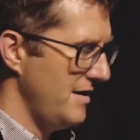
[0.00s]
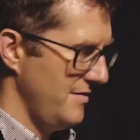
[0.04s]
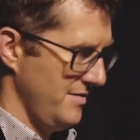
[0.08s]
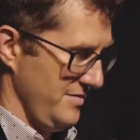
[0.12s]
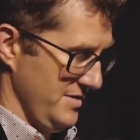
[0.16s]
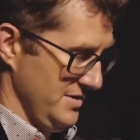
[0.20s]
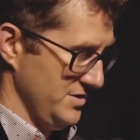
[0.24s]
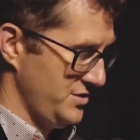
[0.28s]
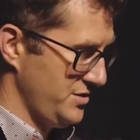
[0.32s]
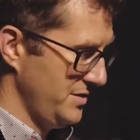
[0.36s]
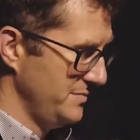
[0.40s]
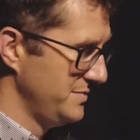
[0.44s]

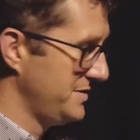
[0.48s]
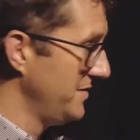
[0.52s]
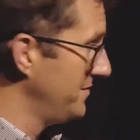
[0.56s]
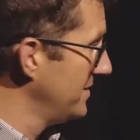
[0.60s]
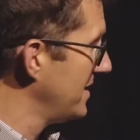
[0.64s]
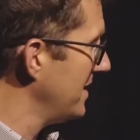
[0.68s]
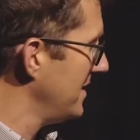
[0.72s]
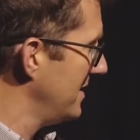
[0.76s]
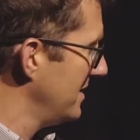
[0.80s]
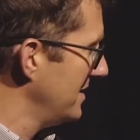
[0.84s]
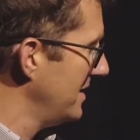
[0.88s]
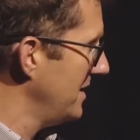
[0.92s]
in terms of
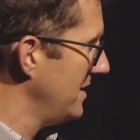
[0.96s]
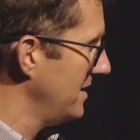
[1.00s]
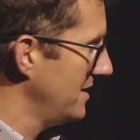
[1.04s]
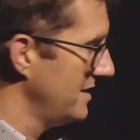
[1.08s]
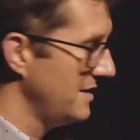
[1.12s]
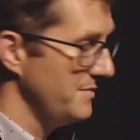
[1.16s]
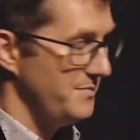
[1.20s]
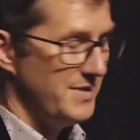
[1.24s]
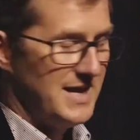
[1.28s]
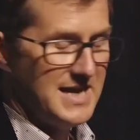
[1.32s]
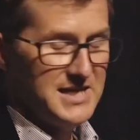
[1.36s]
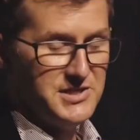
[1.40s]

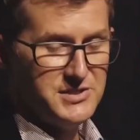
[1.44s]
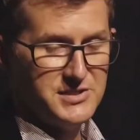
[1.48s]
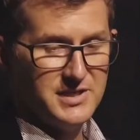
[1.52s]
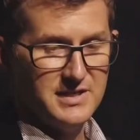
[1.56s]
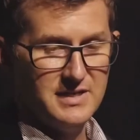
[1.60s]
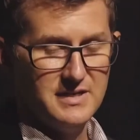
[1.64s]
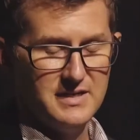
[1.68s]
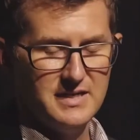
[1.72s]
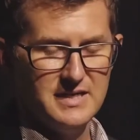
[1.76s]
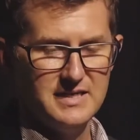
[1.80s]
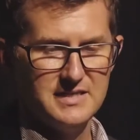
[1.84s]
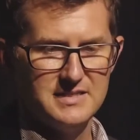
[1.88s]
the
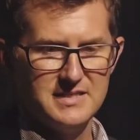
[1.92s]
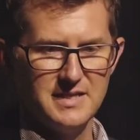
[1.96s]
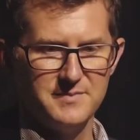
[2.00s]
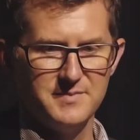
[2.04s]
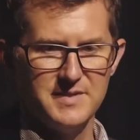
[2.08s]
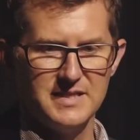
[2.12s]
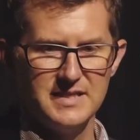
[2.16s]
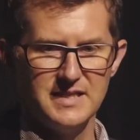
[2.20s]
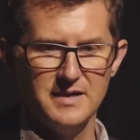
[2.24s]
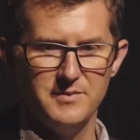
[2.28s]
patient is something